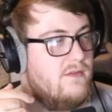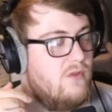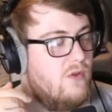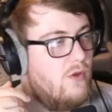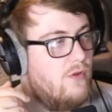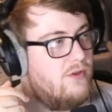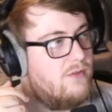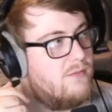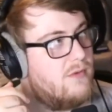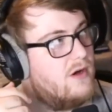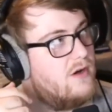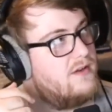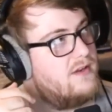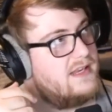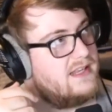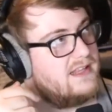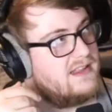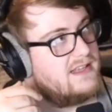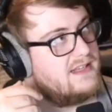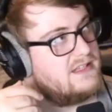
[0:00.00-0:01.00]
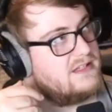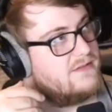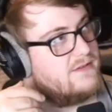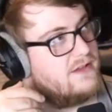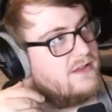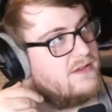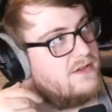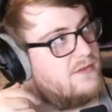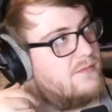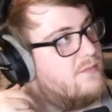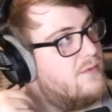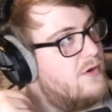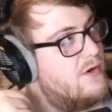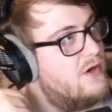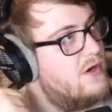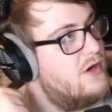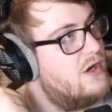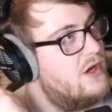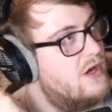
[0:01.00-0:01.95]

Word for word: not demanding things of others, but